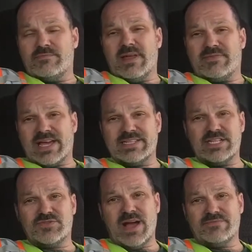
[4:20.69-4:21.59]
Matter of fact, I
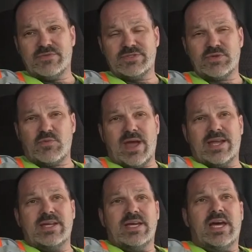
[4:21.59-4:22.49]
did drive through some
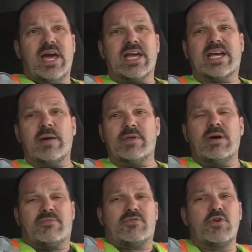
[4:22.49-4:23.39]
rain coming
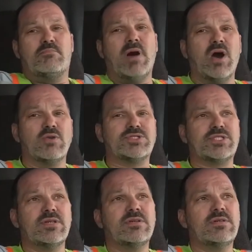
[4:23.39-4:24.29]
up through
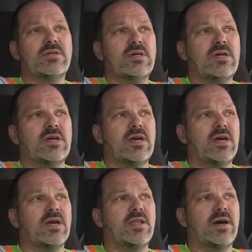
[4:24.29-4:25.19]
Post,
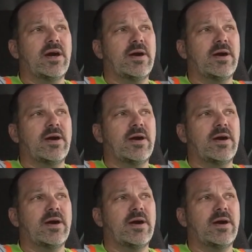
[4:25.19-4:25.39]
and